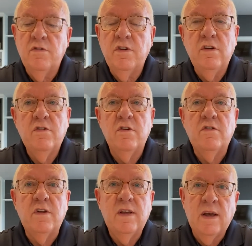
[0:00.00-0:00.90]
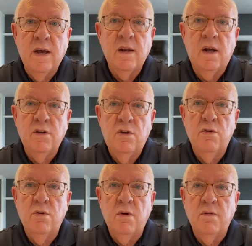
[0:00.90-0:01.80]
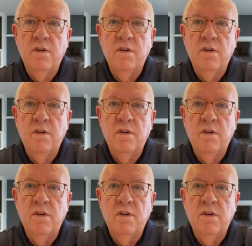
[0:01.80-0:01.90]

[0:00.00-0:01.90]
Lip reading: Jesus cannot cure.